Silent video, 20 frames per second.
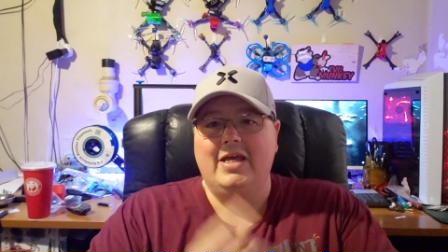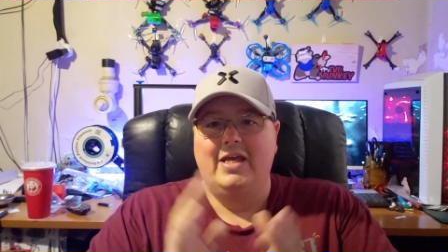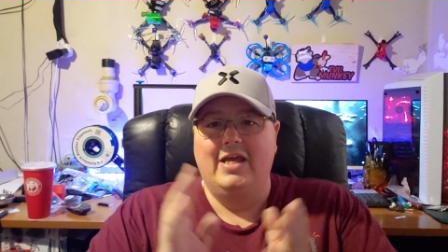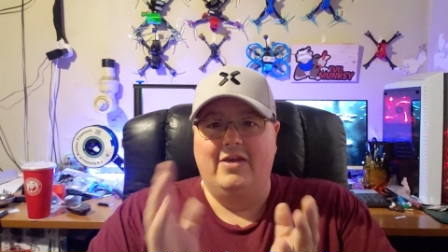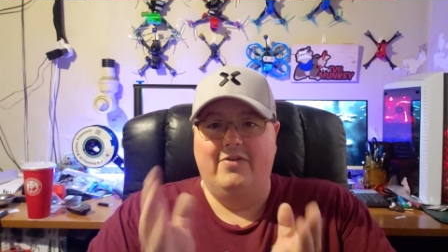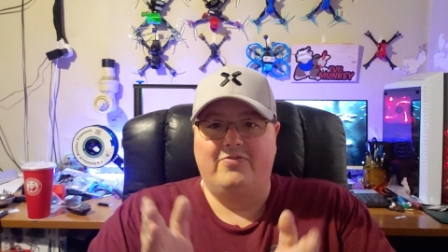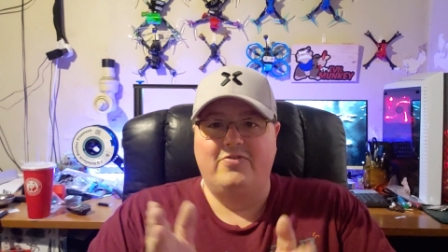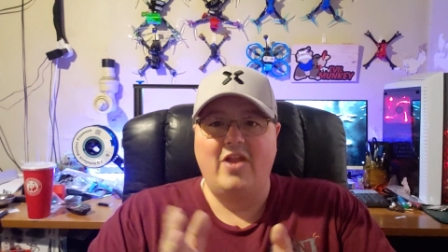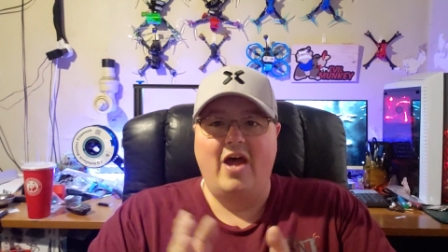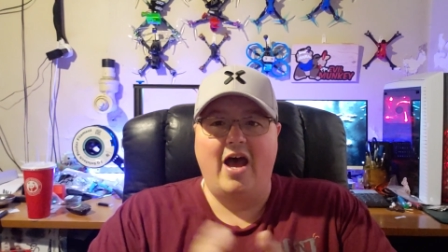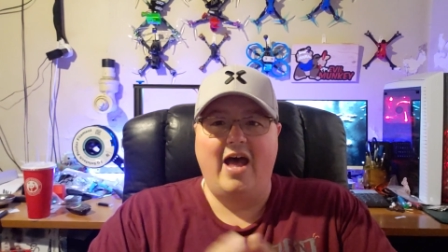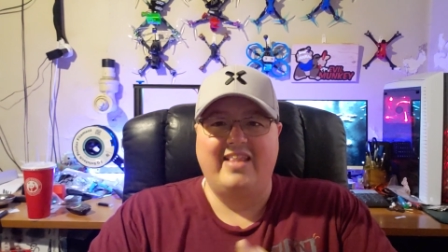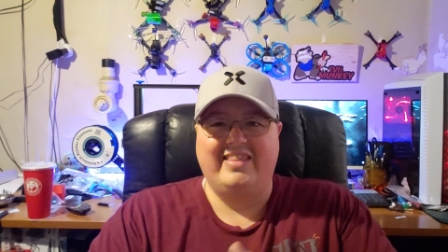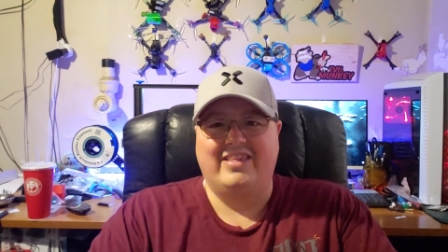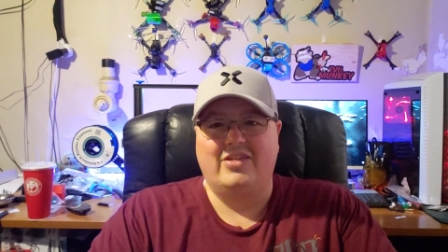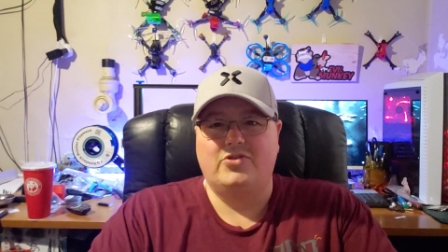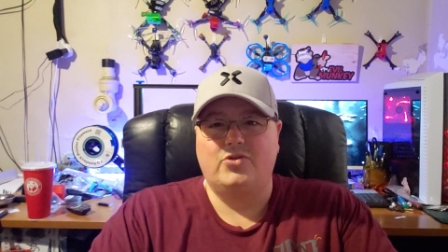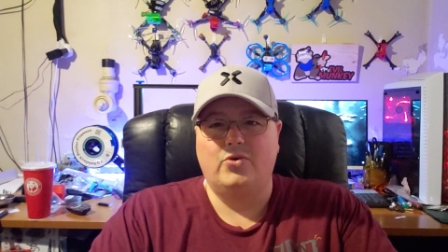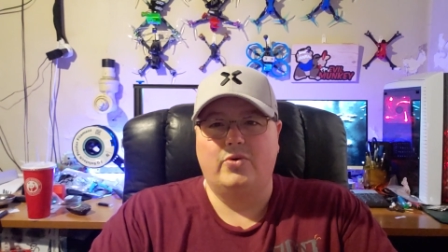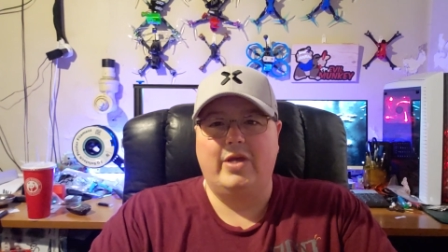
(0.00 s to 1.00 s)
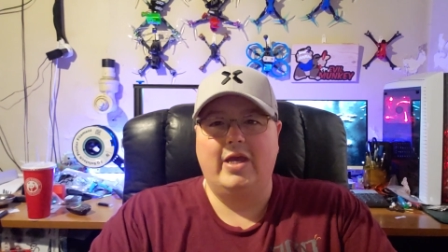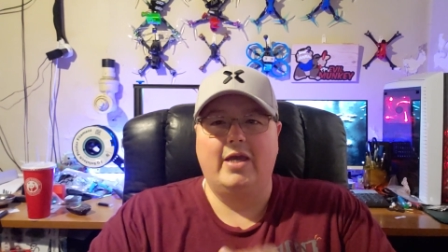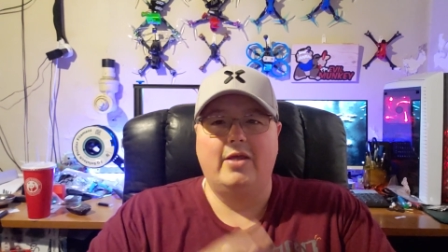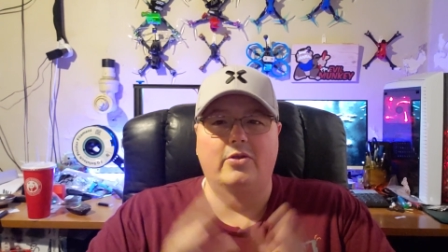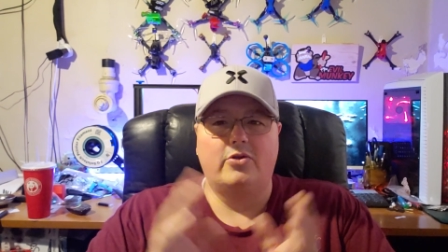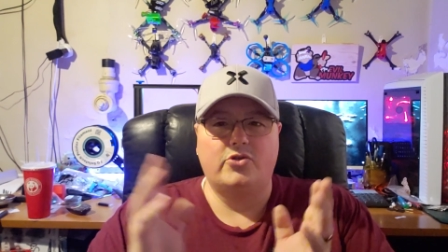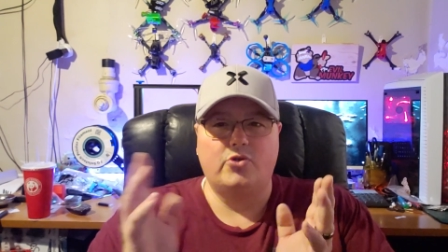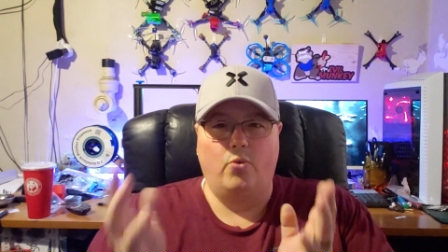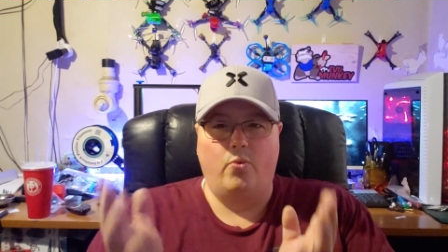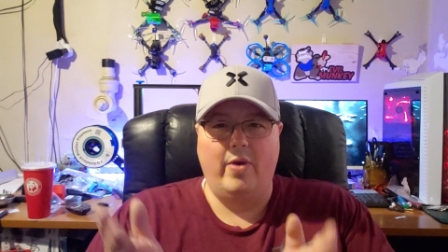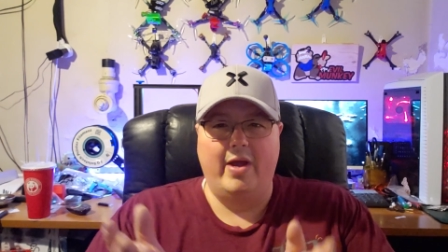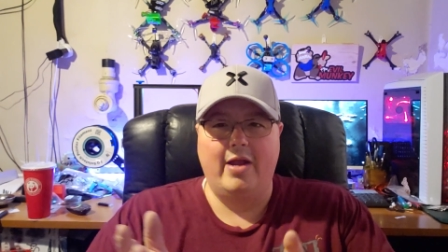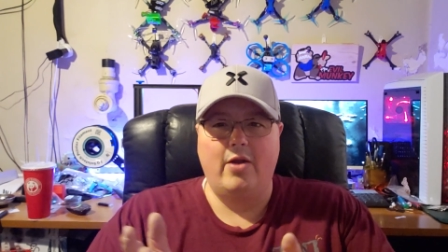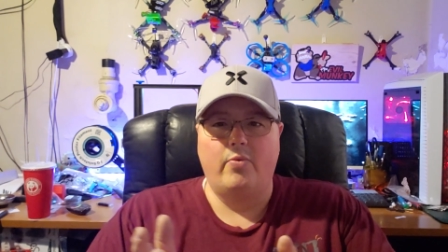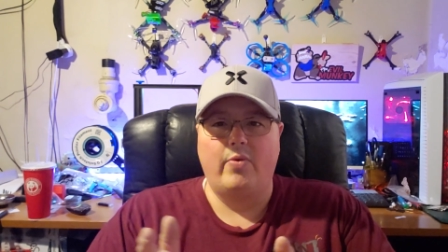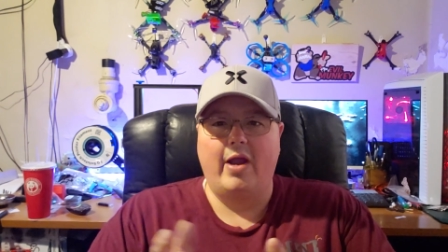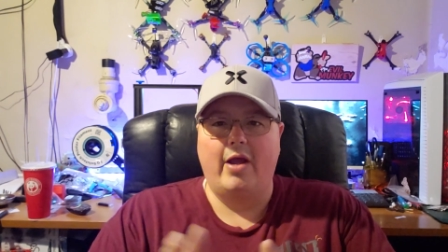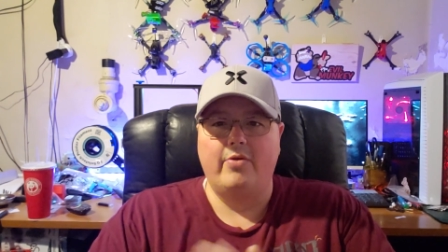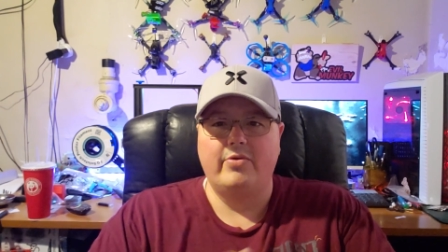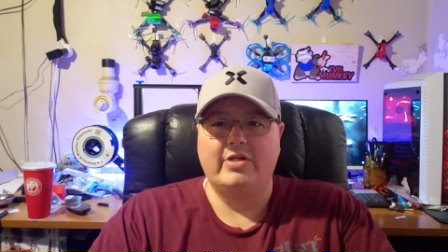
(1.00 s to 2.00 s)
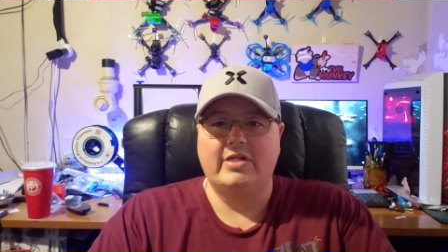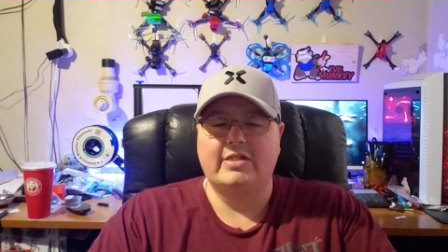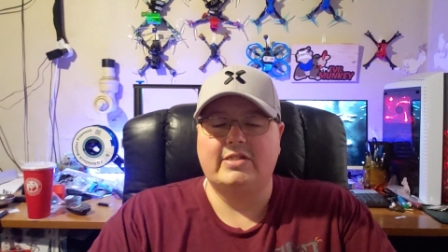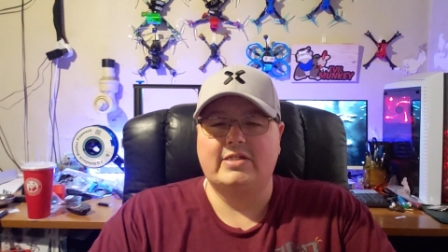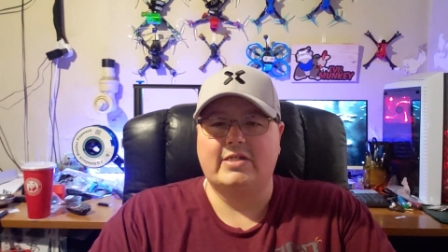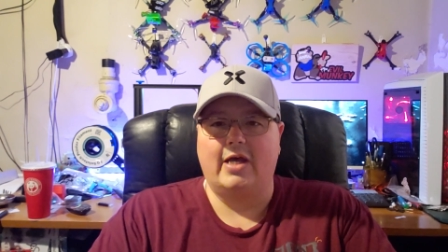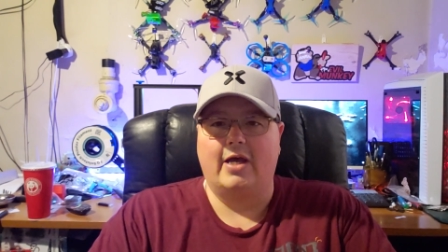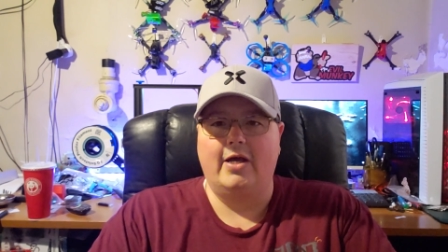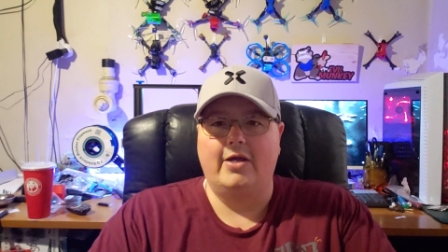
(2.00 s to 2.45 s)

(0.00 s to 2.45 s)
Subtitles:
If not, that's okay. There's a way around it.